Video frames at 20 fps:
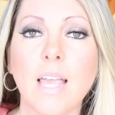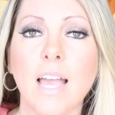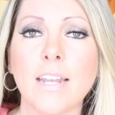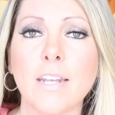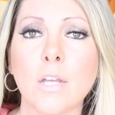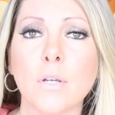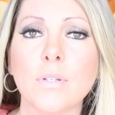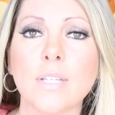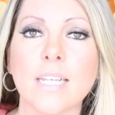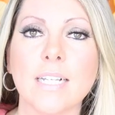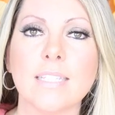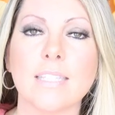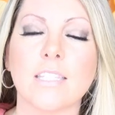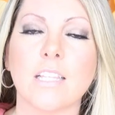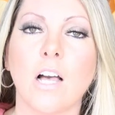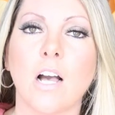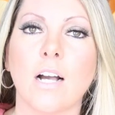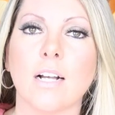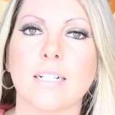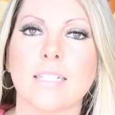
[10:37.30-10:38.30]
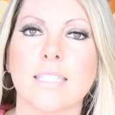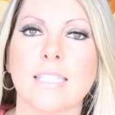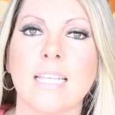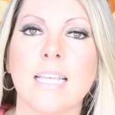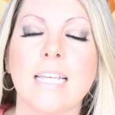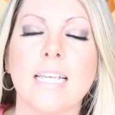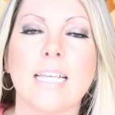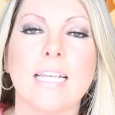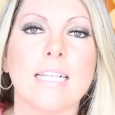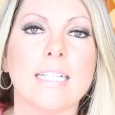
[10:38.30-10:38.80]
I know Kidslox
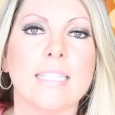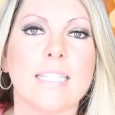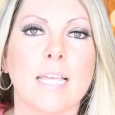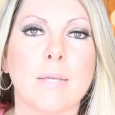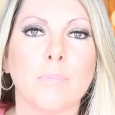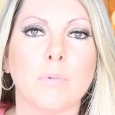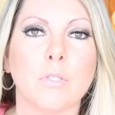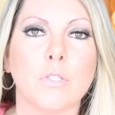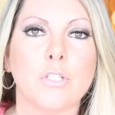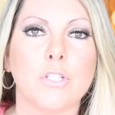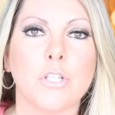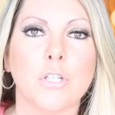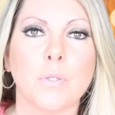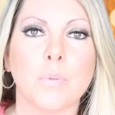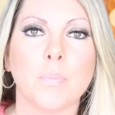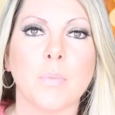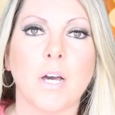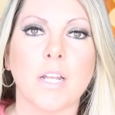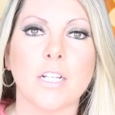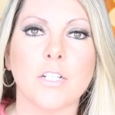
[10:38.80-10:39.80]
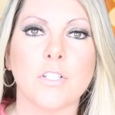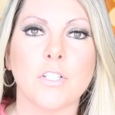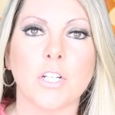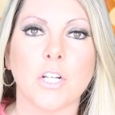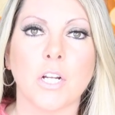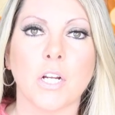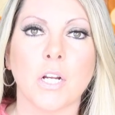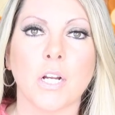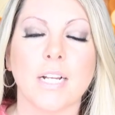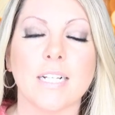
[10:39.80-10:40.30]
is able to
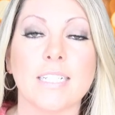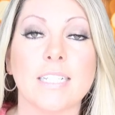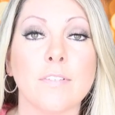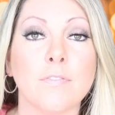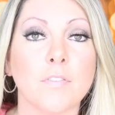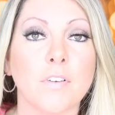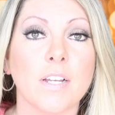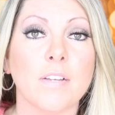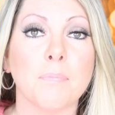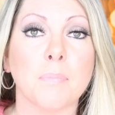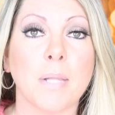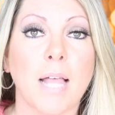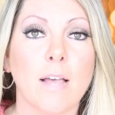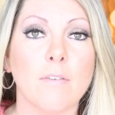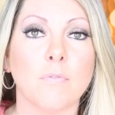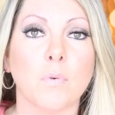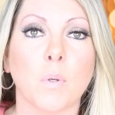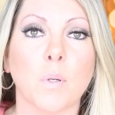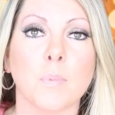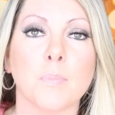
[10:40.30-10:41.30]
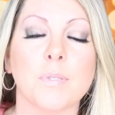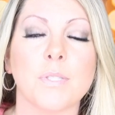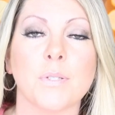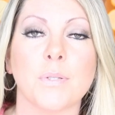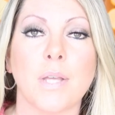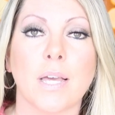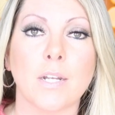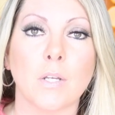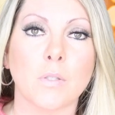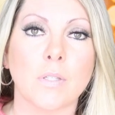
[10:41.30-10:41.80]
monitor different platforms, so
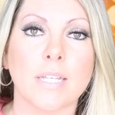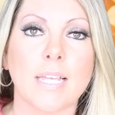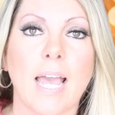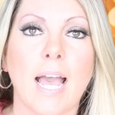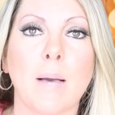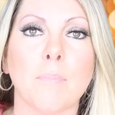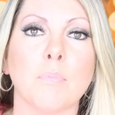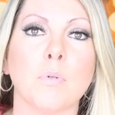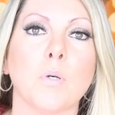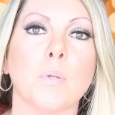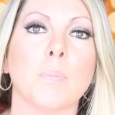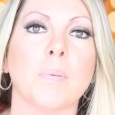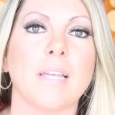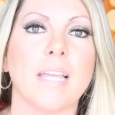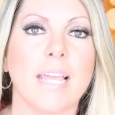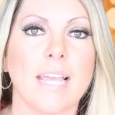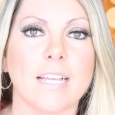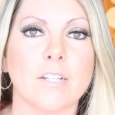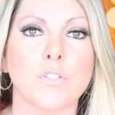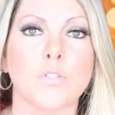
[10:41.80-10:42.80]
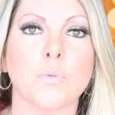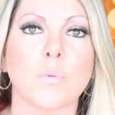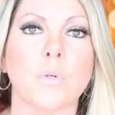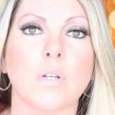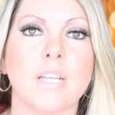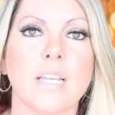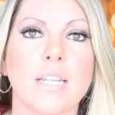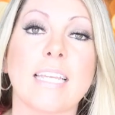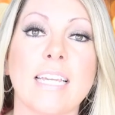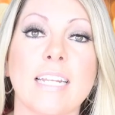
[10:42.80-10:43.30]
not only Apple, but Android.